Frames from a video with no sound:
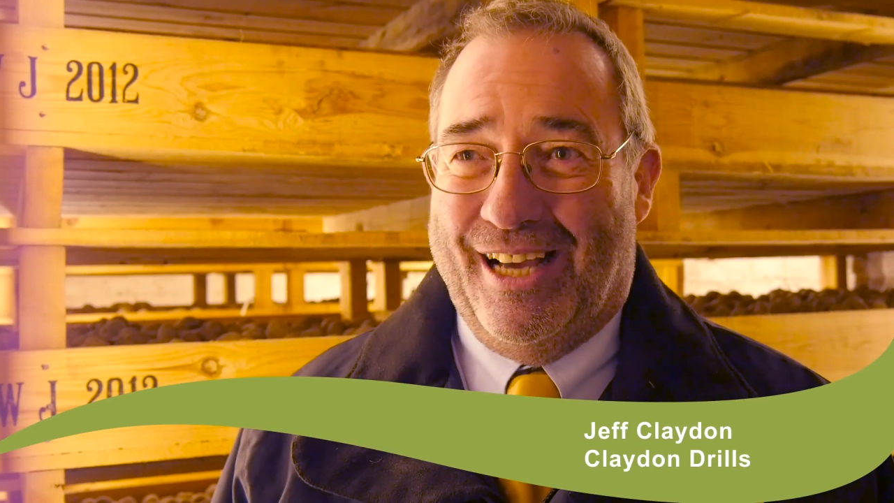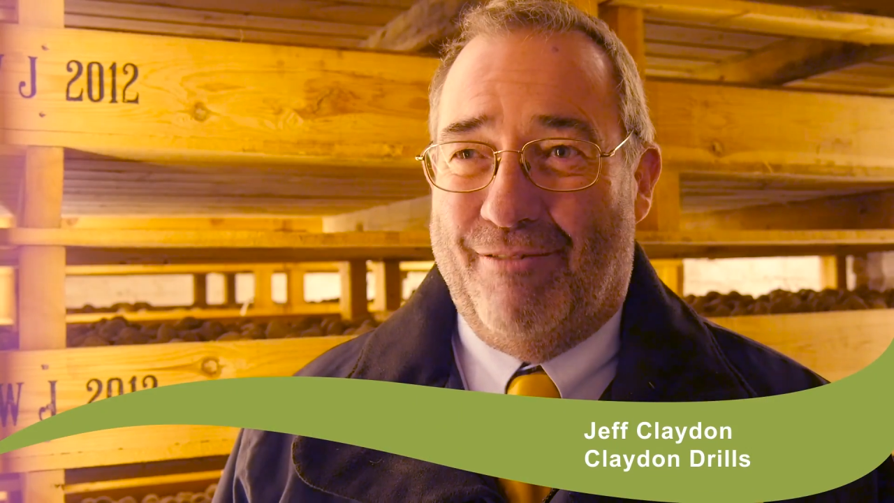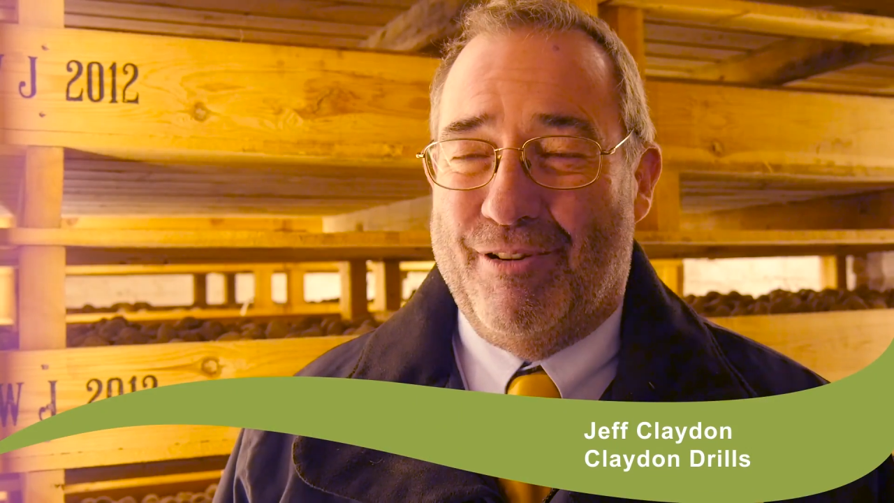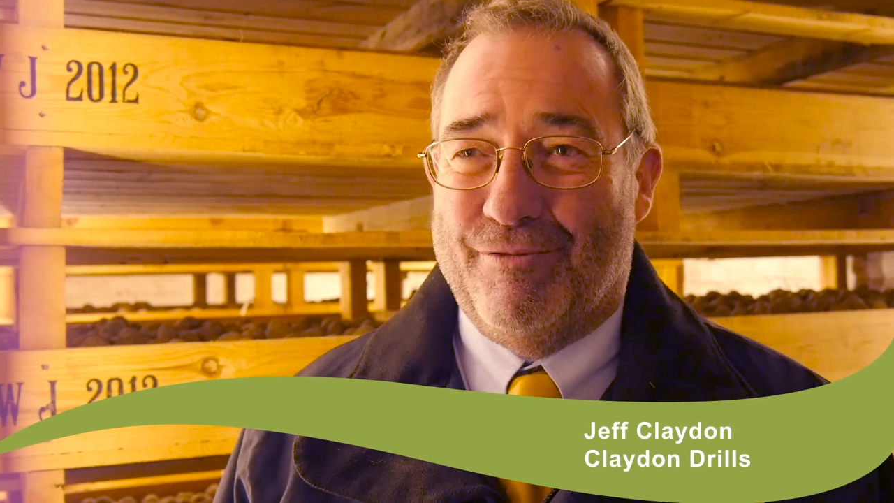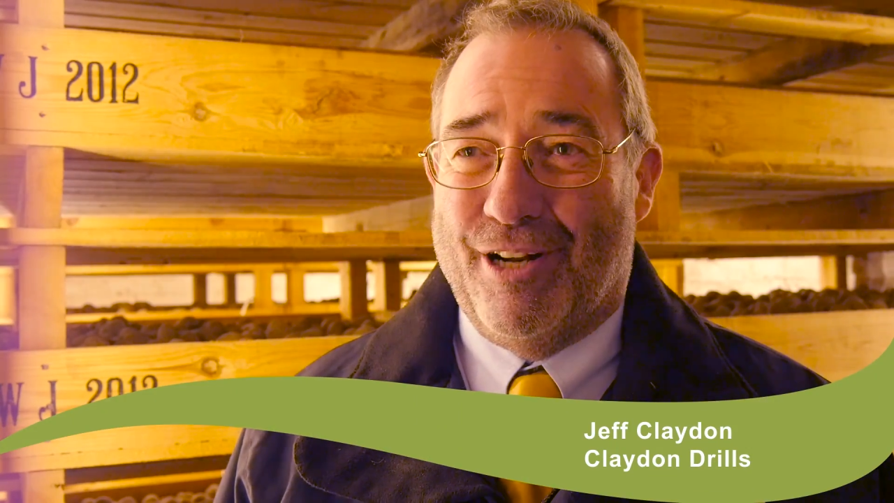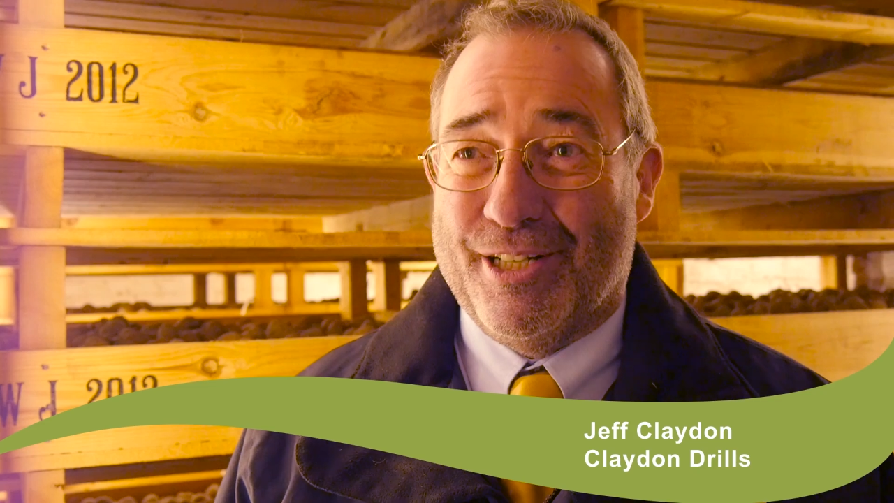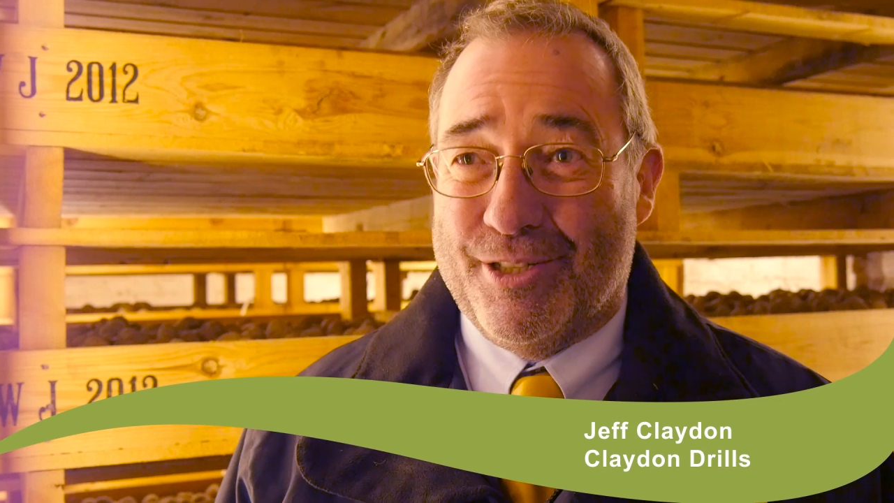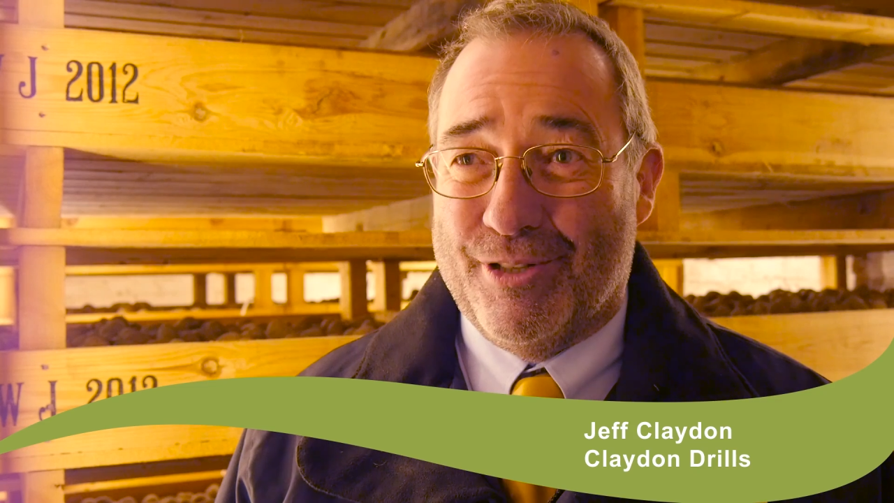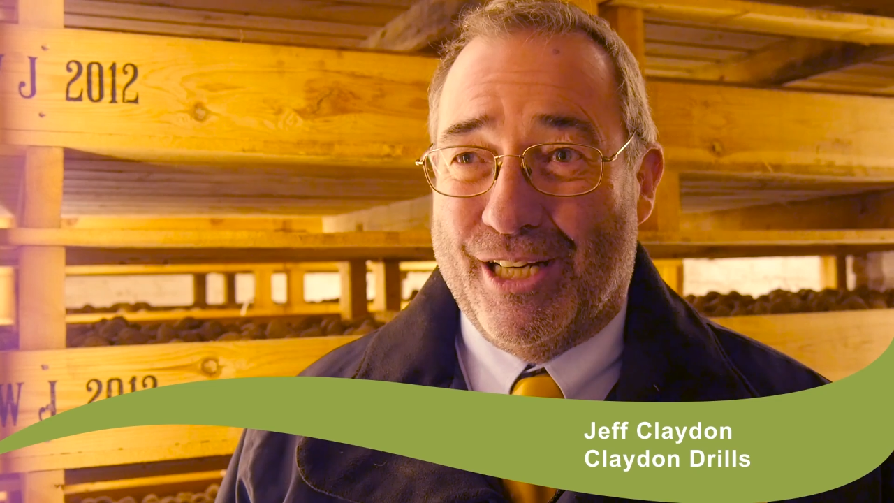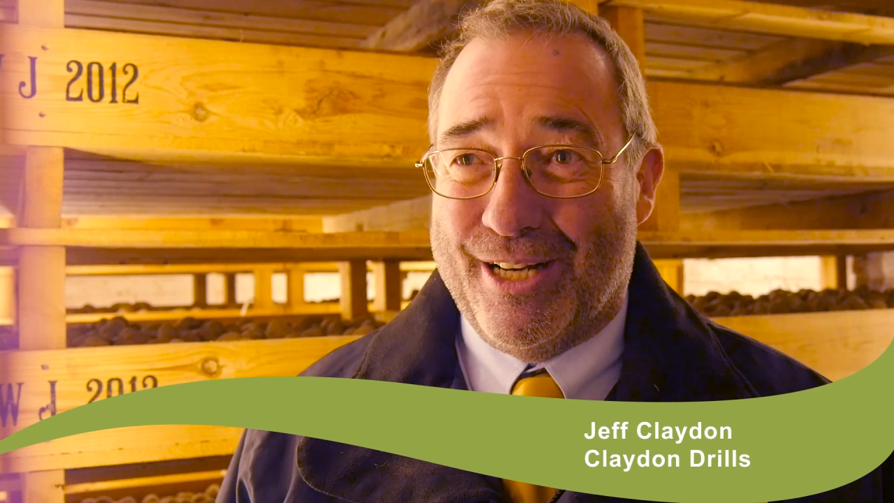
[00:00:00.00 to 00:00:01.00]
and we've run the
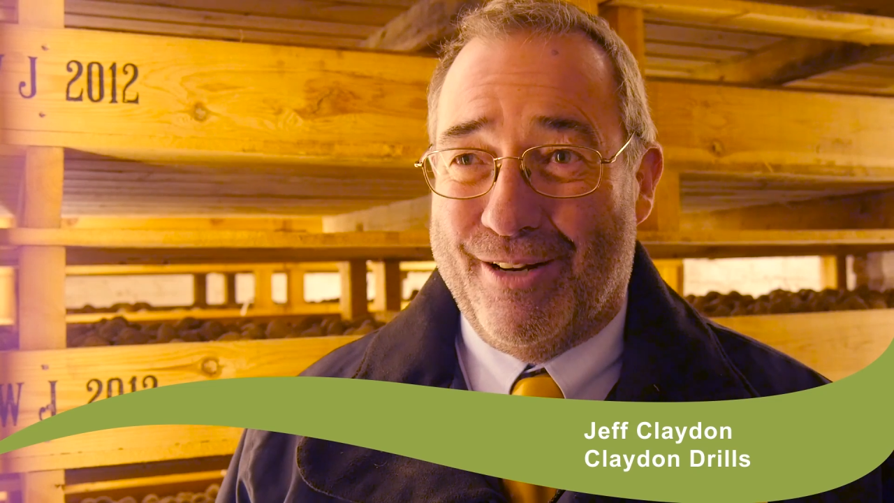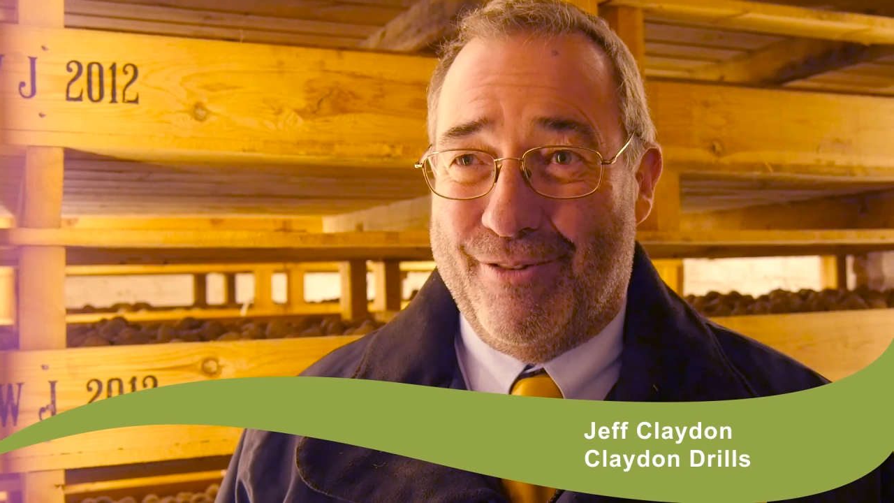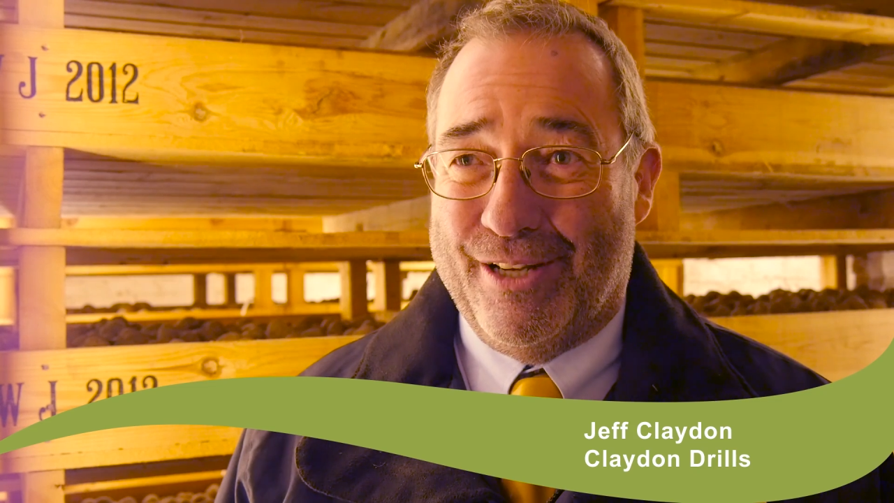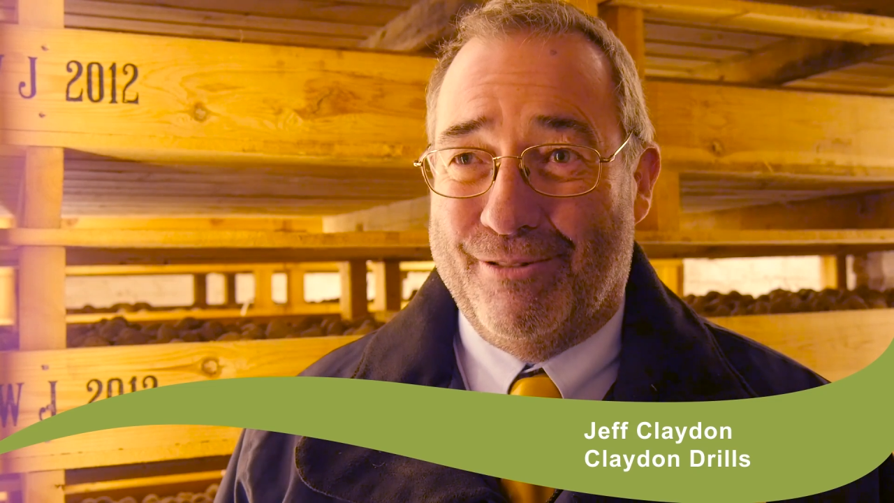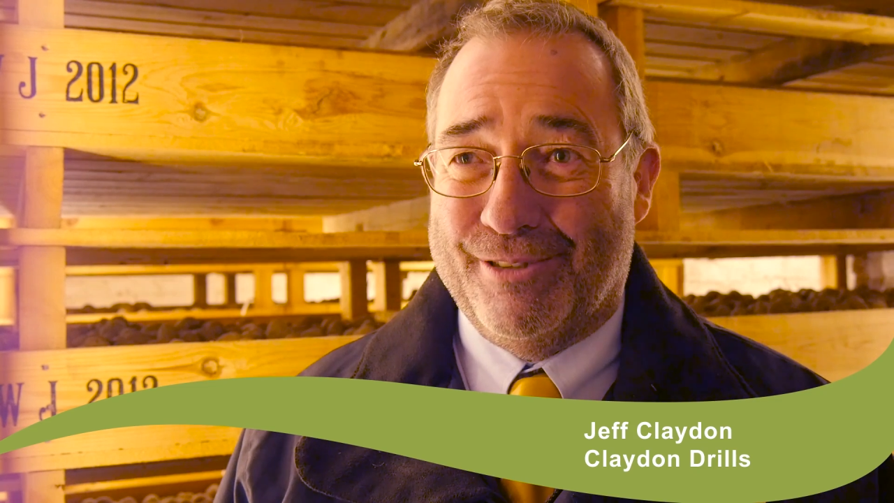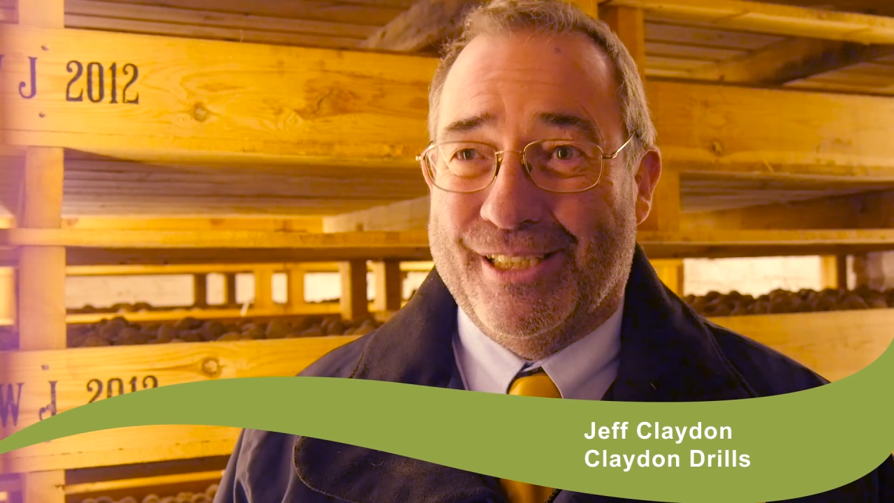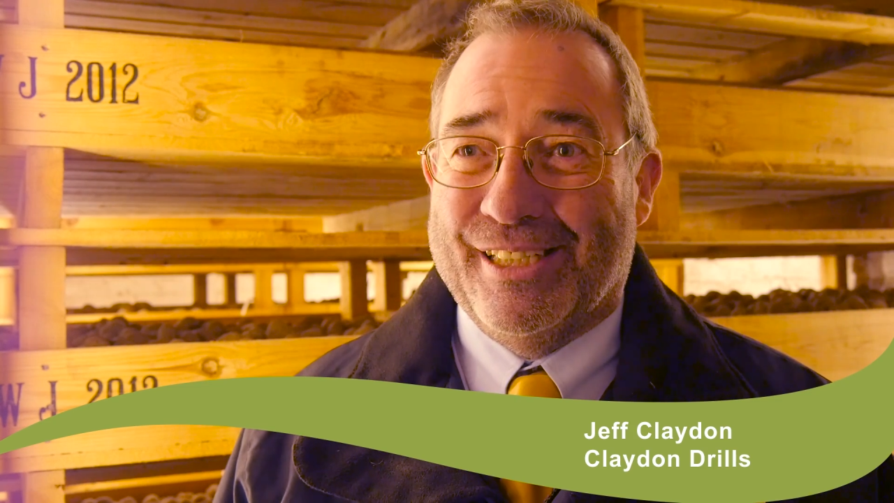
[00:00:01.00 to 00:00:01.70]
drill in the field